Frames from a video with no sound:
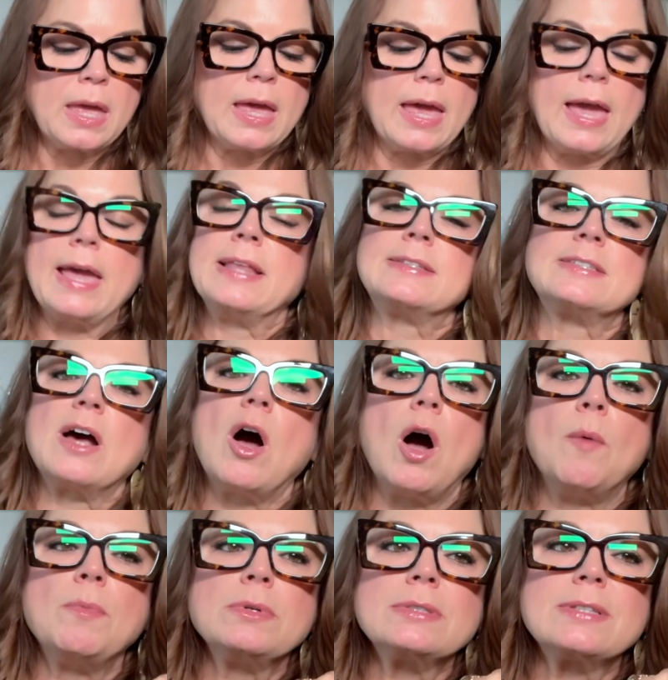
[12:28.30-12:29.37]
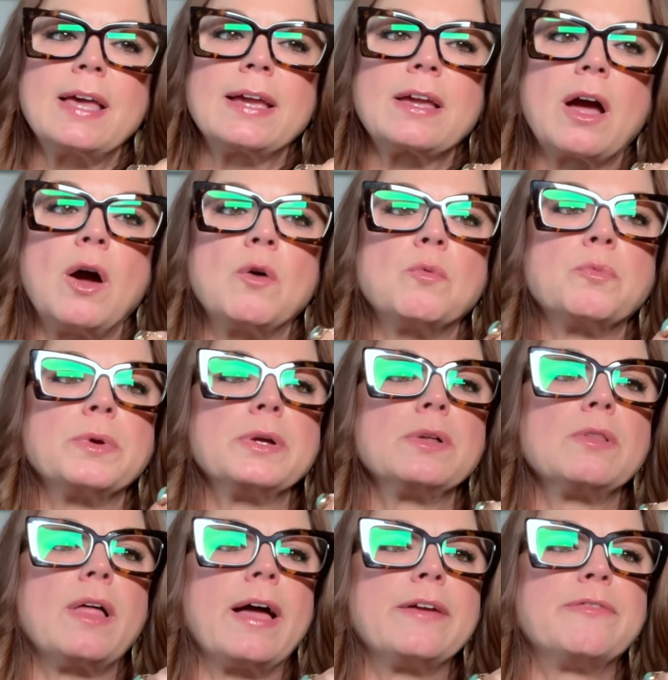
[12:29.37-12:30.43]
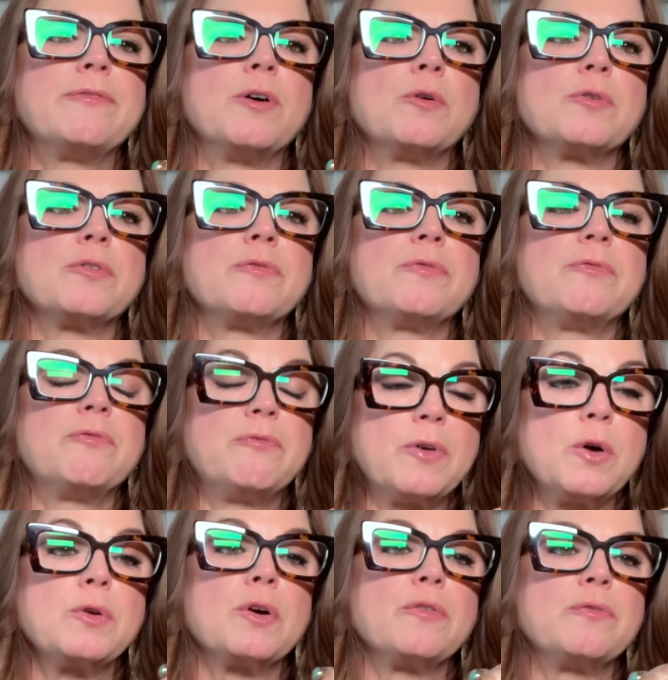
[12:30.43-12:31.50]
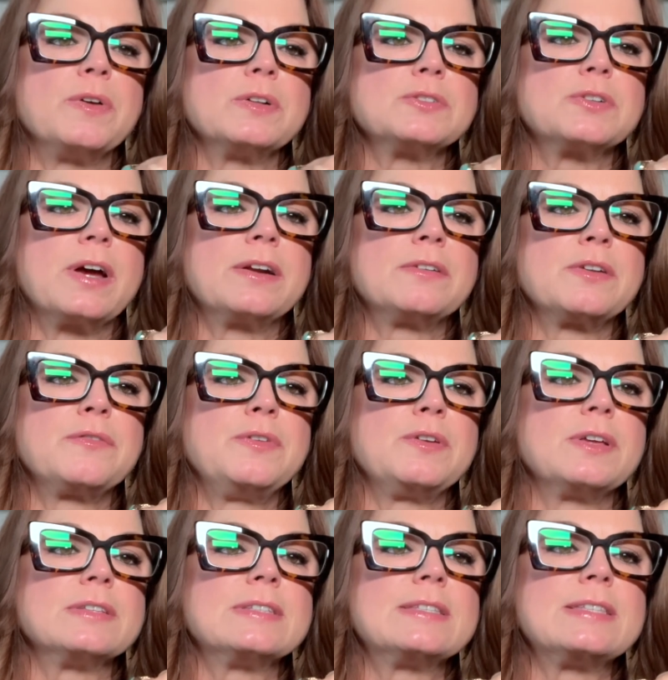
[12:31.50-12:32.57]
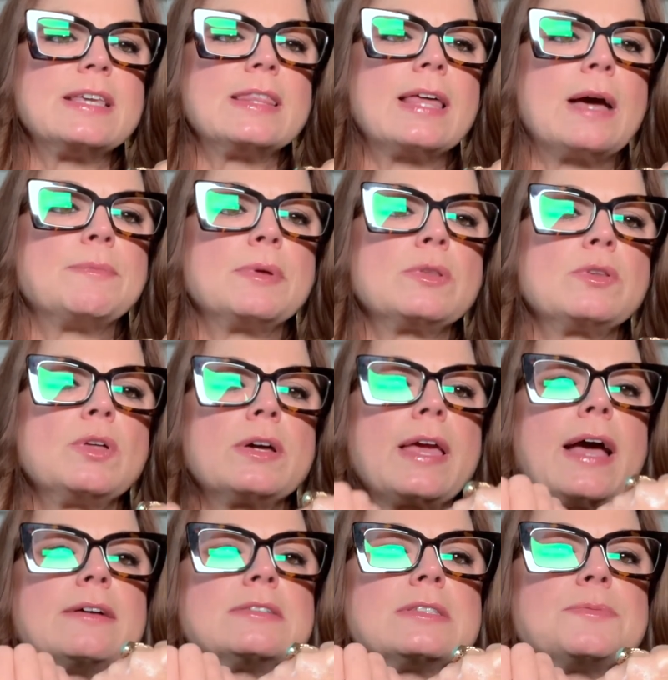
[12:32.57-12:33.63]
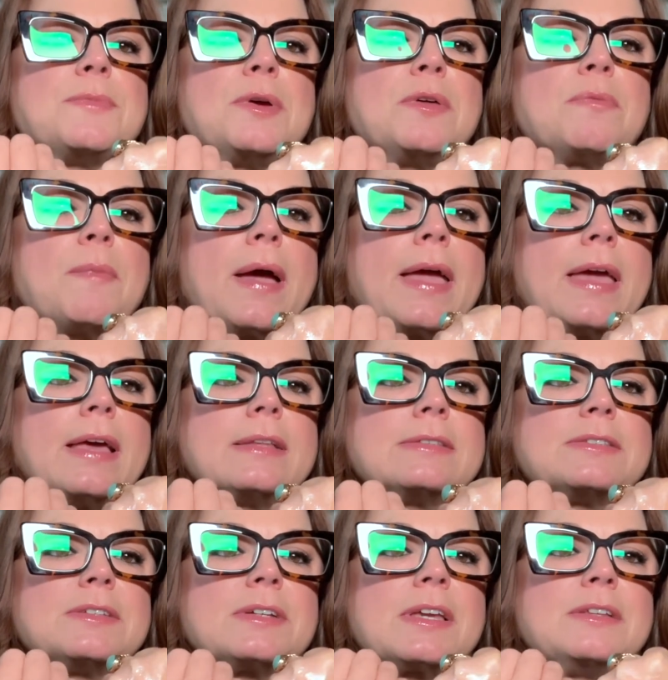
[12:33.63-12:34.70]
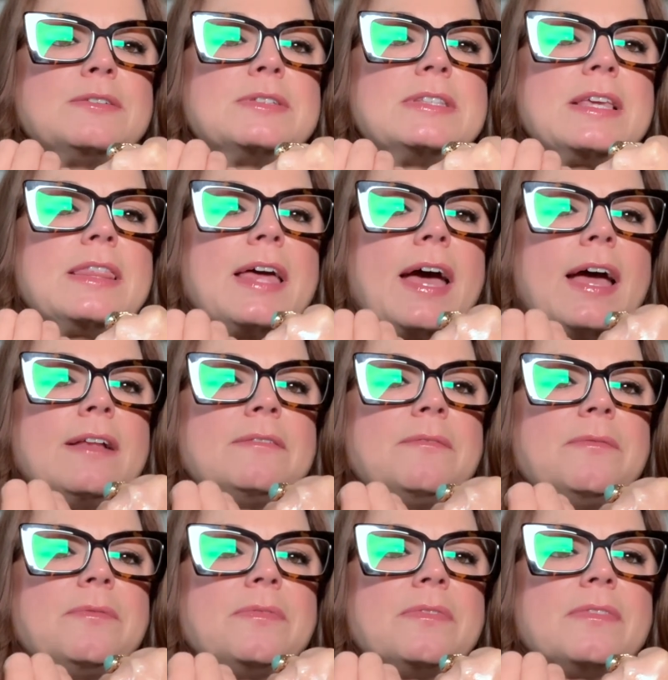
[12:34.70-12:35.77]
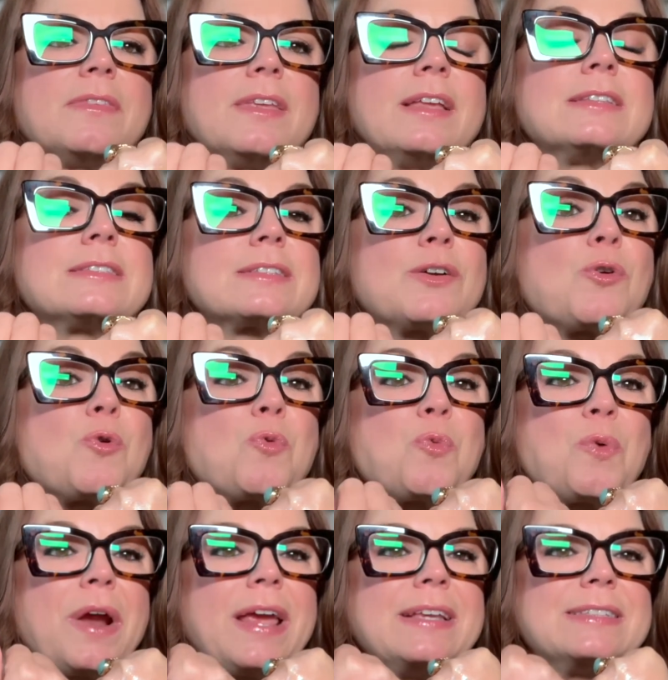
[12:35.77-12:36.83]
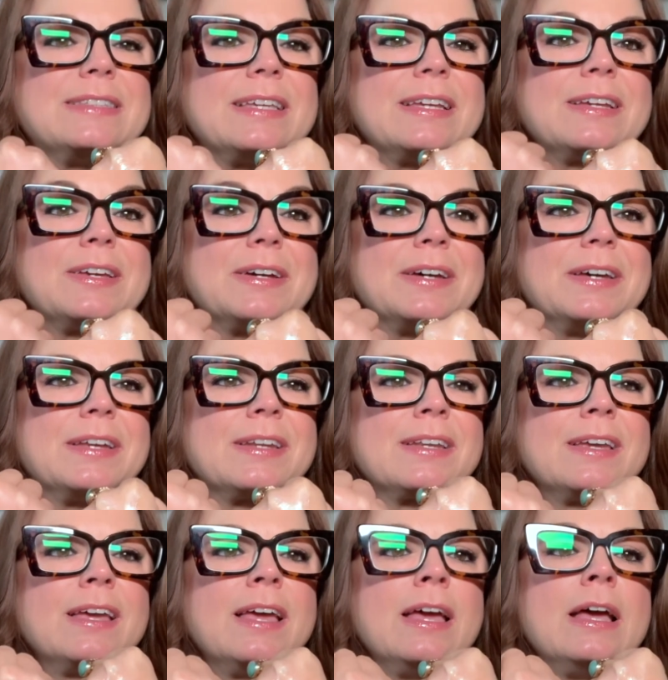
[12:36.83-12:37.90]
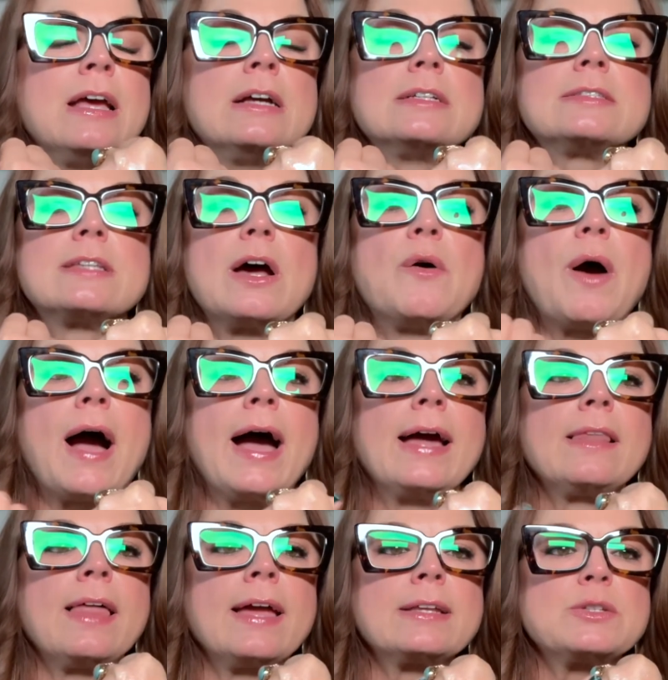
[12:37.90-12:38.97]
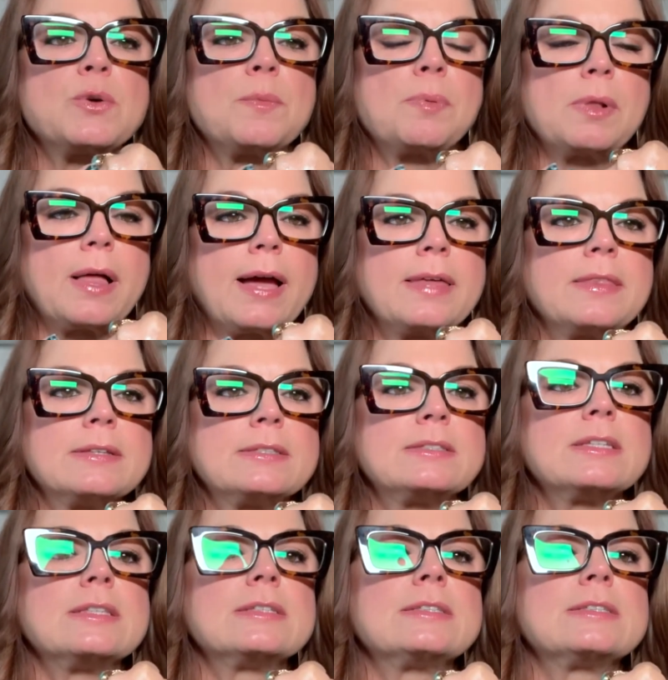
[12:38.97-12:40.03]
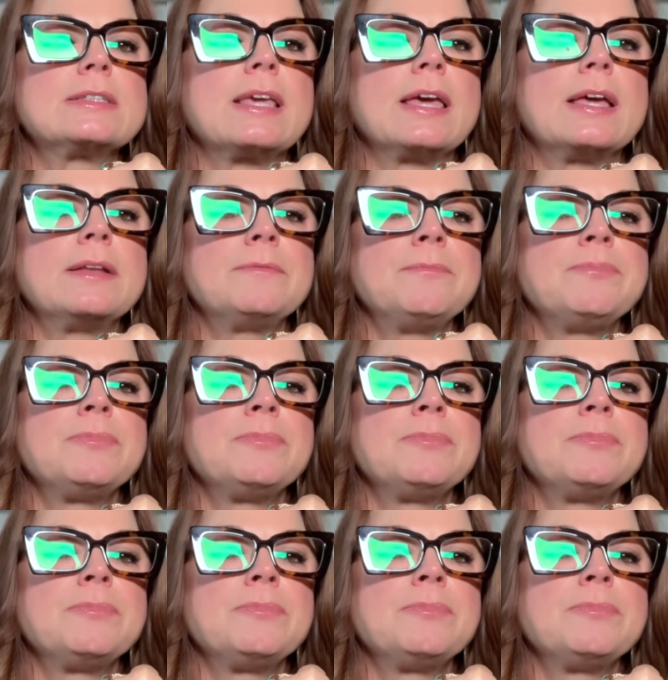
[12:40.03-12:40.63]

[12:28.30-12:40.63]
it's almost like a real life photo filter. I don't know if you can see that, but look how smooth my hands look. Can you see that? It's crazy good. So I like to apply this to the skin